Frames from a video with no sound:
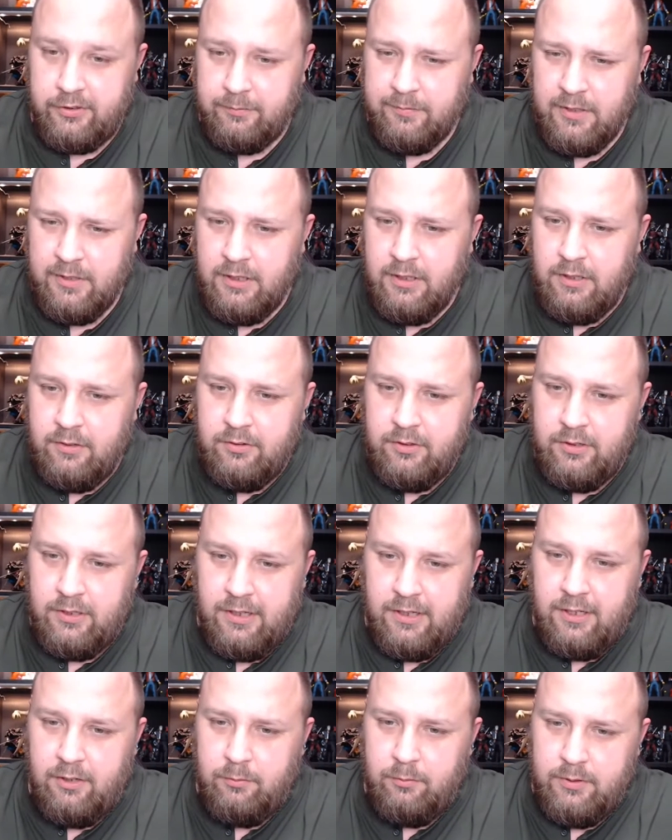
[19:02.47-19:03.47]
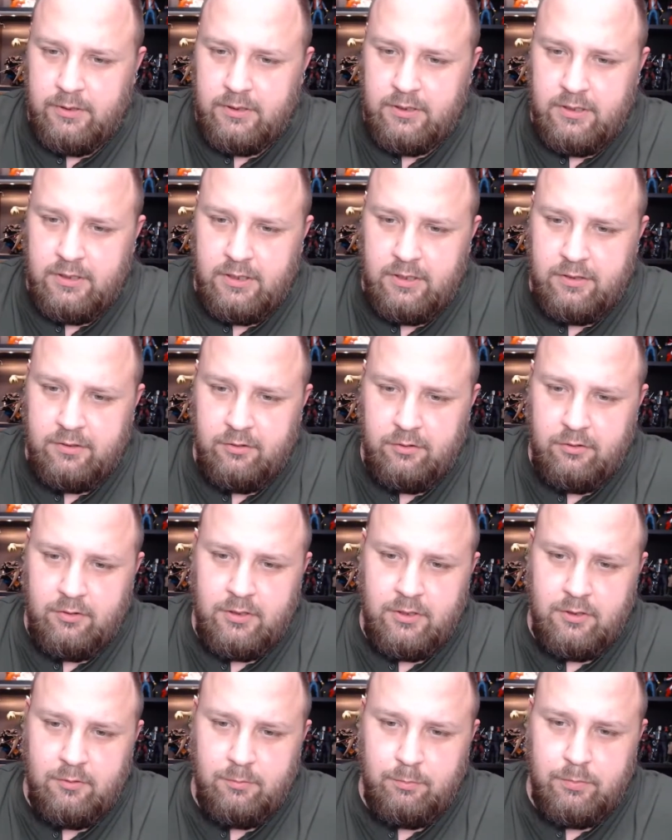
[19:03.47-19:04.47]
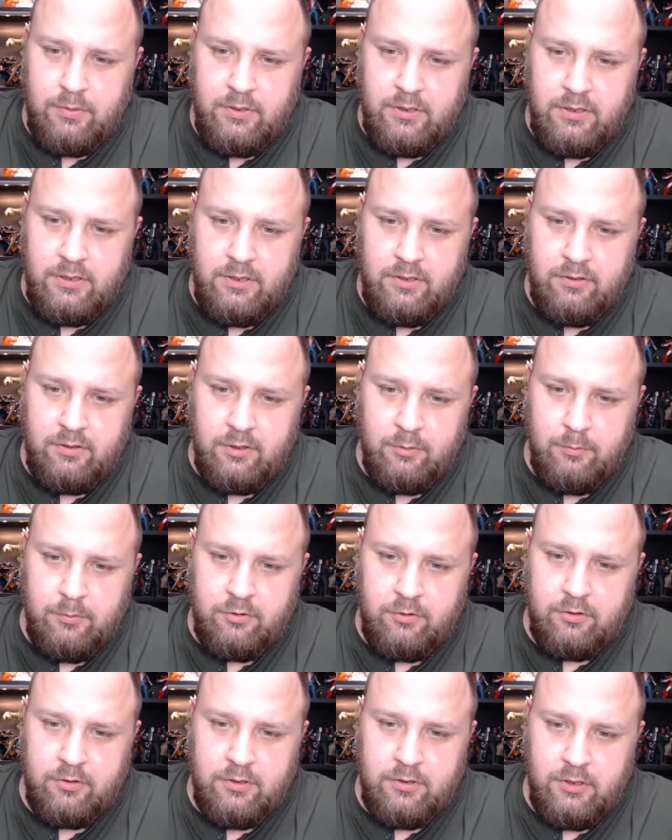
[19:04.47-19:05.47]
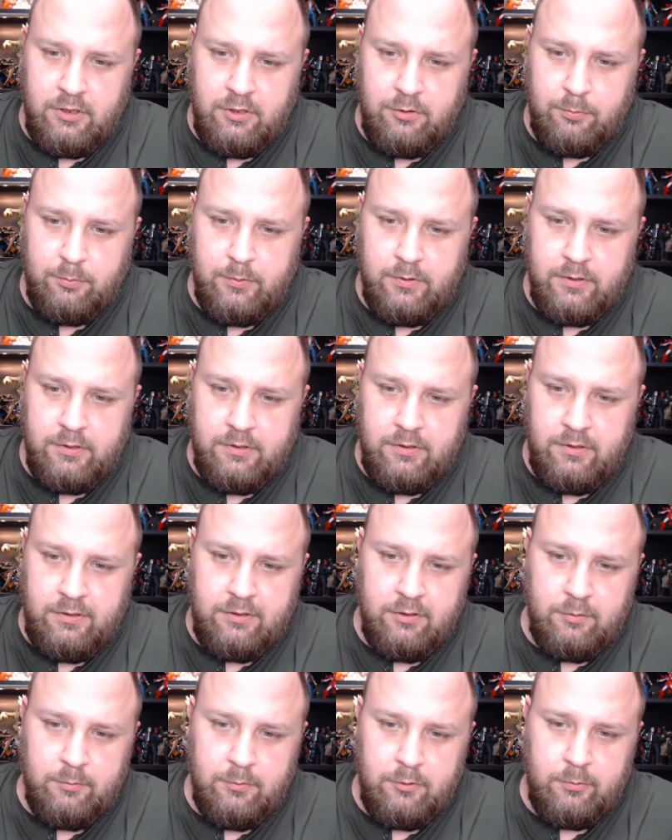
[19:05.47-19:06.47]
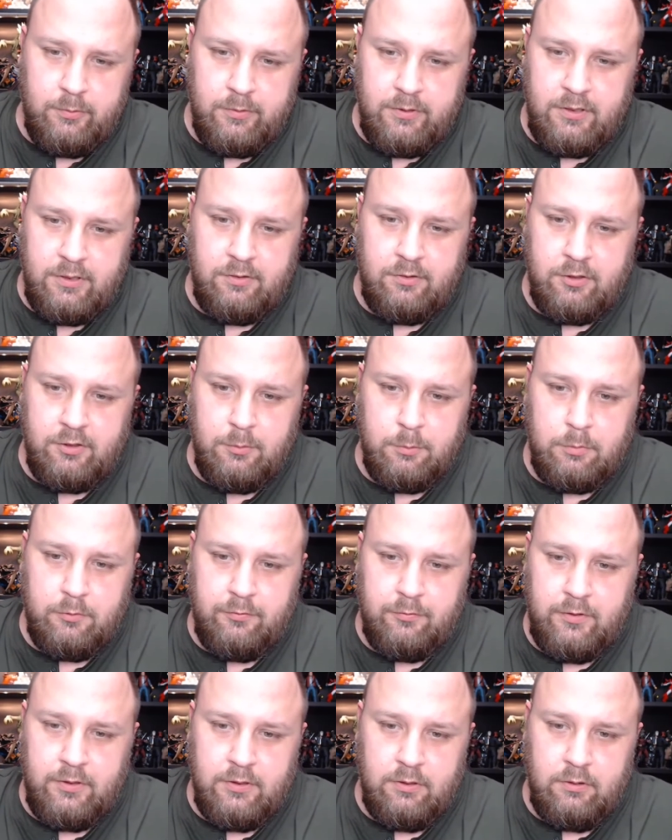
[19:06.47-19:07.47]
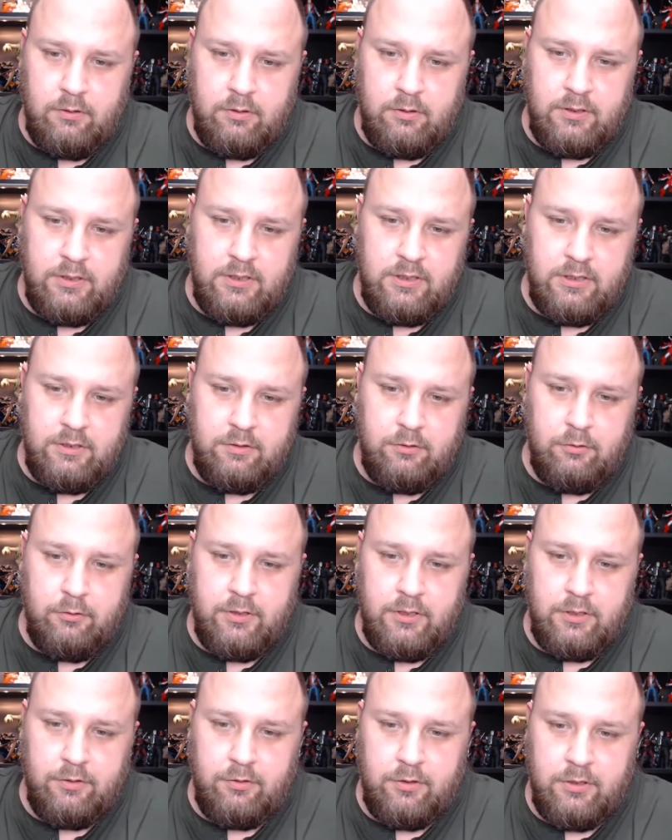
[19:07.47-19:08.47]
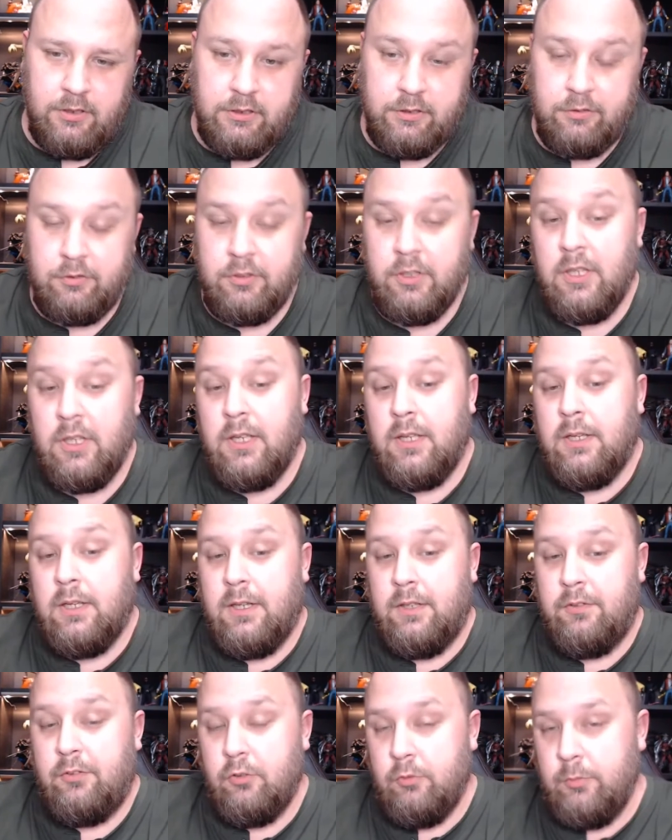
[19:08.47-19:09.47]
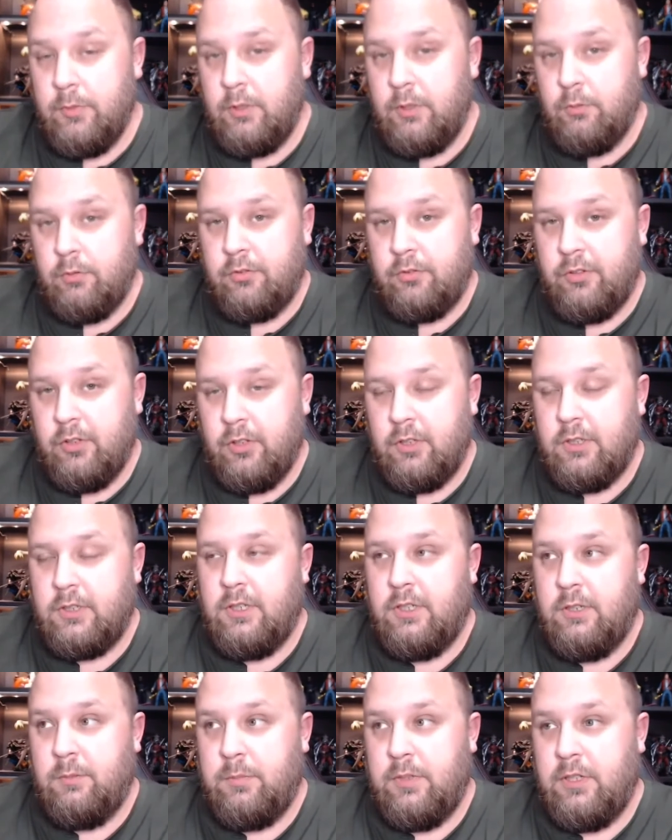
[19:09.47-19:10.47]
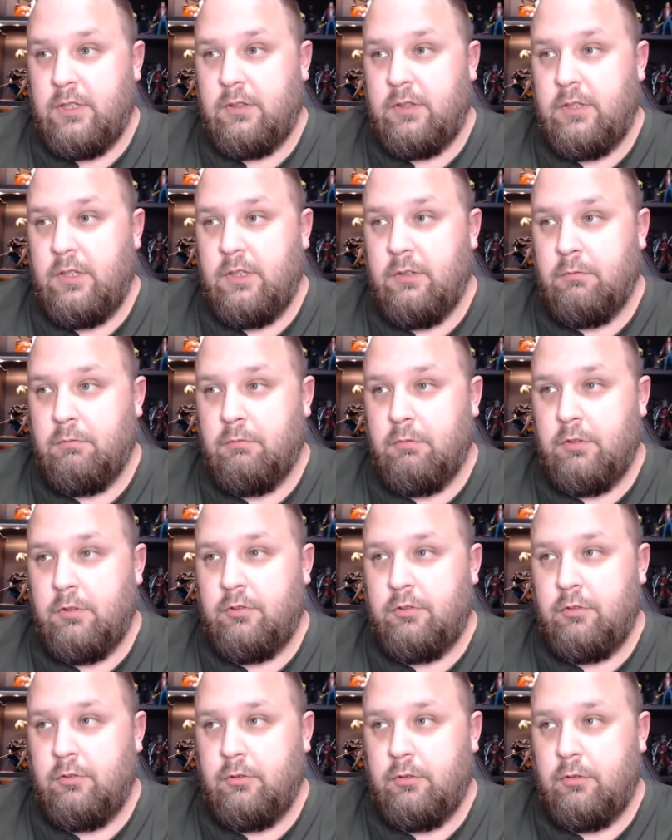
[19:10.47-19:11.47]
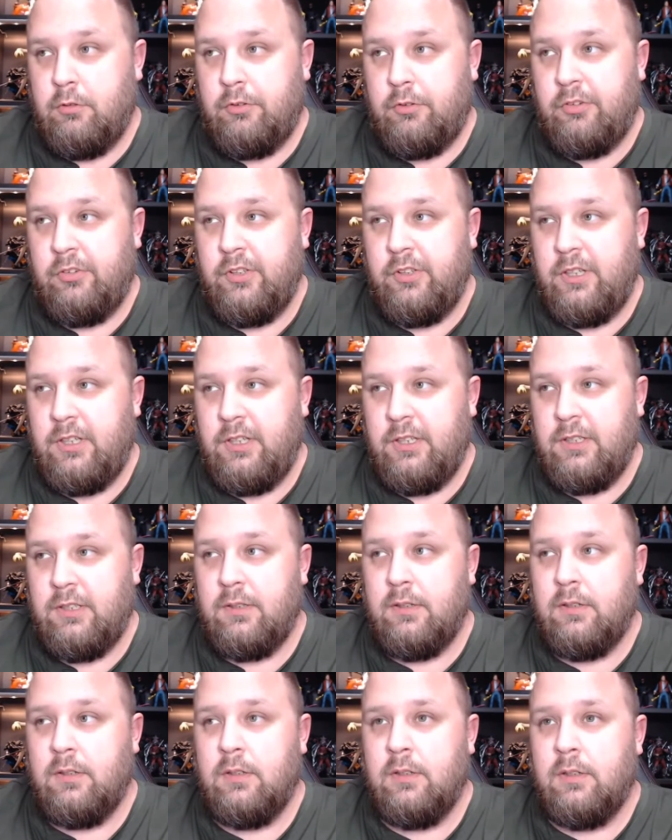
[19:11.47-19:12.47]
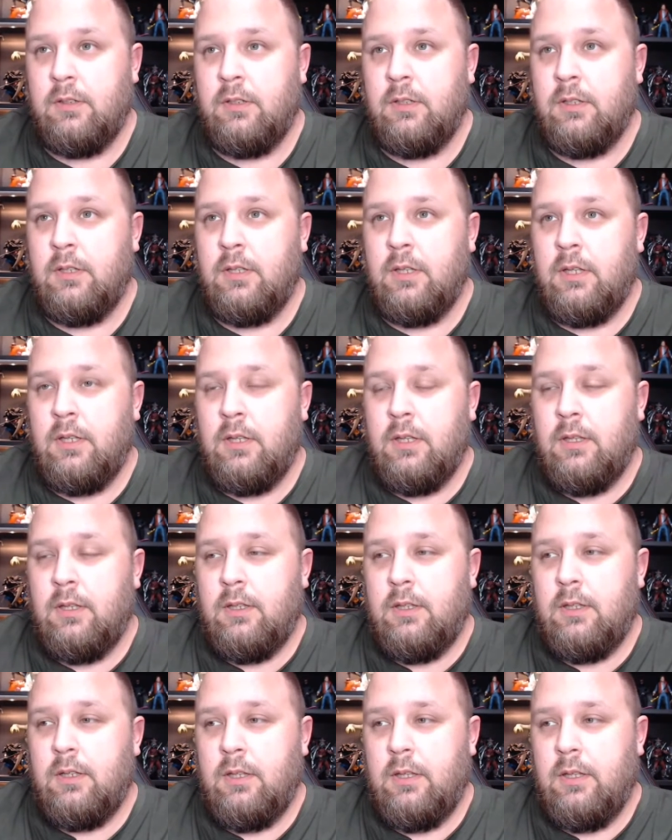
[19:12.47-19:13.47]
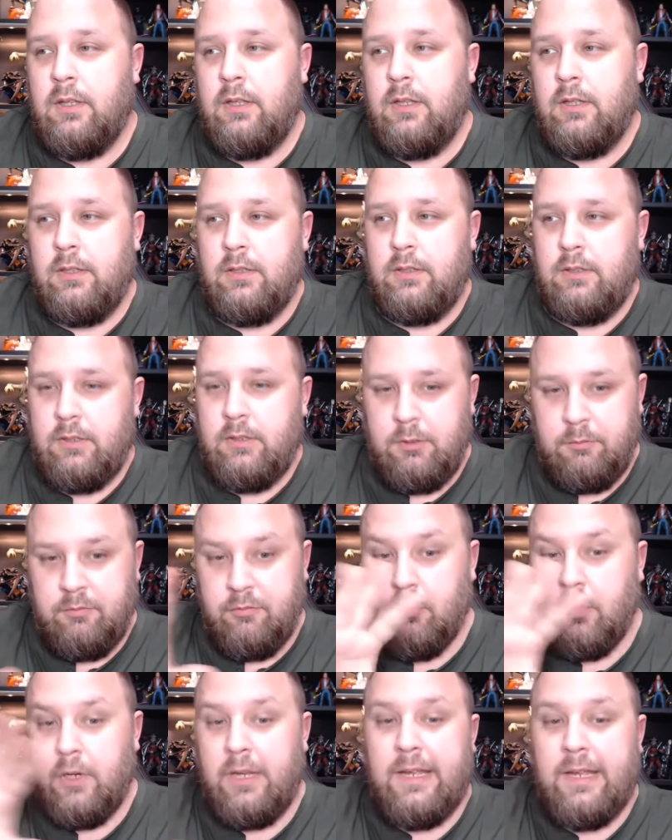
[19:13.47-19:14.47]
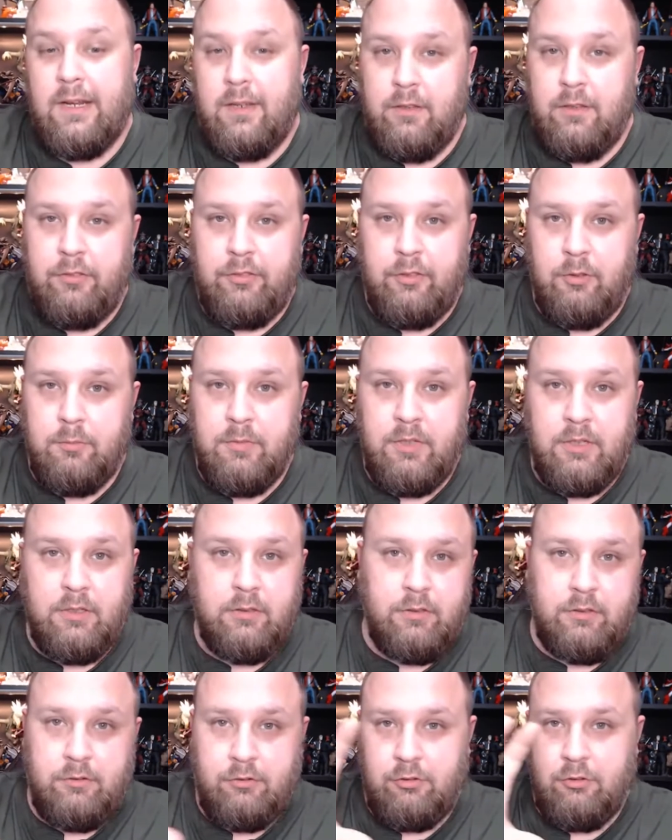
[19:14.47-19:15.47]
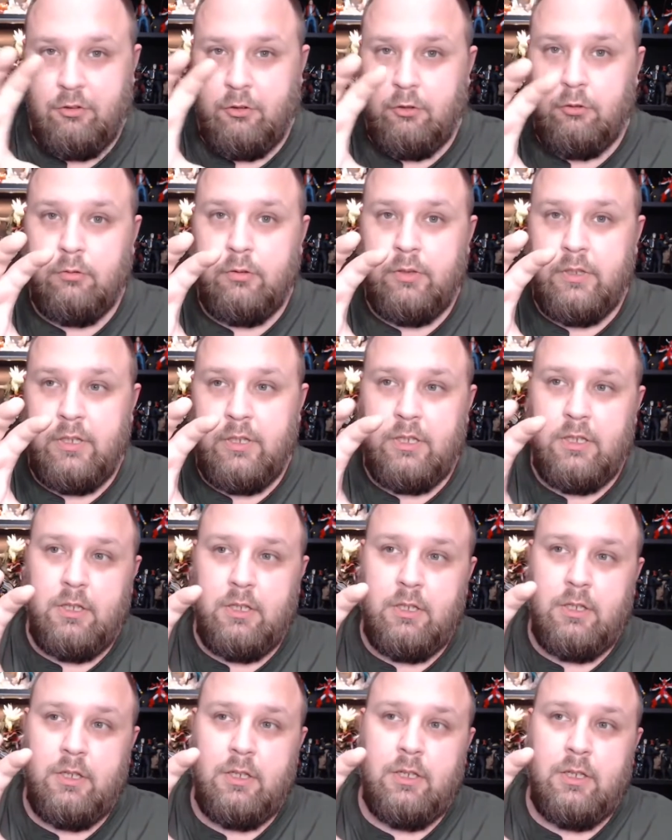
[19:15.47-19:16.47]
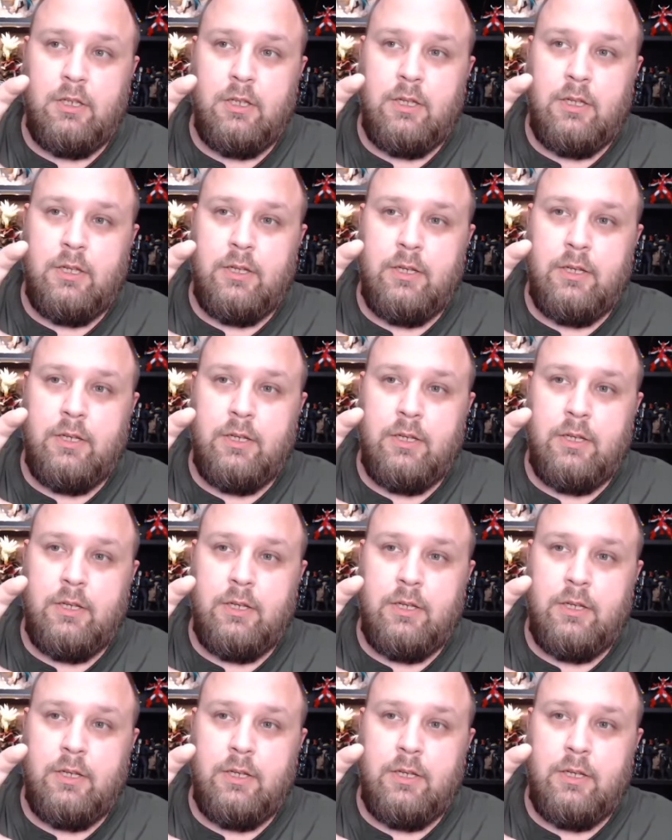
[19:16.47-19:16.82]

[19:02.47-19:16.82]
name, said, oh my god, I don't know how big it is, how much it costs, but the detail makes me think it's a couple feet long and like $2,000. I assume he was talking about the original scene. Like before I added the thumbnail, it showed the